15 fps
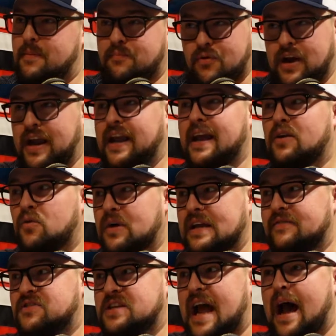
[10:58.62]
Bringing in
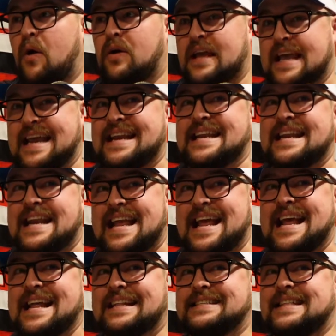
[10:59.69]
Reeves now, he
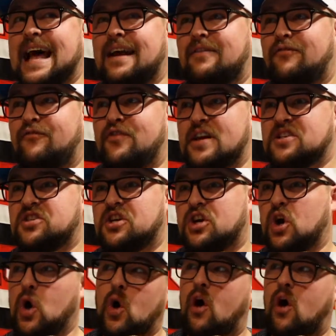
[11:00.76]
needs that physical